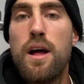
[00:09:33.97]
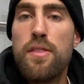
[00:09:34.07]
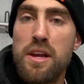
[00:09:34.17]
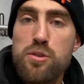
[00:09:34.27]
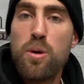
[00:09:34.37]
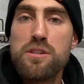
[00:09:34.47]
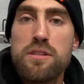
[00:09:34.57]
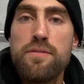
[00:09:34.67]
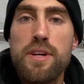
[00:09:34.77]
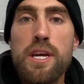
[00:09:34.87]
Thanks for watching
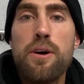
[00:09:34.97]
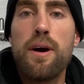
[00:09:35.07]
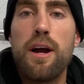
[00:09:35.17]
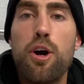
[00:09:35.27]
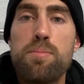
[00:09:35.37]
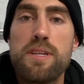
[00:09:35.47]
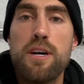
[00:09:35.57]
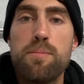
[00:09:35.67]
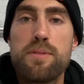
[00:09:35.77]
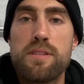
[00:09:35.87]
the video. I hope it
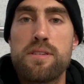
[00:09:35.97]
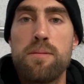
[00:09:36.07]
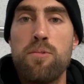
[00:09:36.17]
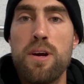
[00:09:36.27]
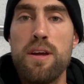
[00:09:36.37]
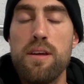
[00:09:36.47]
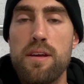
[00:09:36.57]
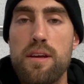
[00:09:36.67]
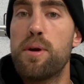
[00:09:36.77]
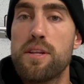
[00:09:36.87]
helped in some way.
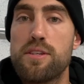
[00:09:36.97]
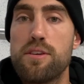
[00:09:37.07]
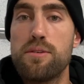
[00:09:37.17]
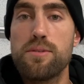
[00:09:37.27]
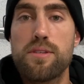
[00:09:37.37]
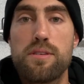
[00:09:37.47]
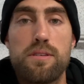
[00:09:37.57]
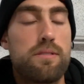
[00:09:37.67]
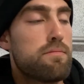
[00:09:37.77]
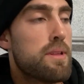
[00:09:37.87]
Put it to use.
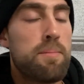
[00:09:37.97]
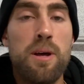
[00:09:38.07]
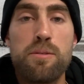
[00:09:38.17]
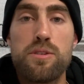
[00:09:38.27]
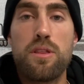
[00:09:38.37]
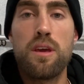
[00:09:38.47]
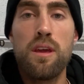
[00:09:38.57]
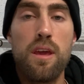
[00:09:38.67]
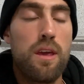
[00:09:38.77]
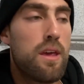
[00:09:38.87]
Let me know what you think.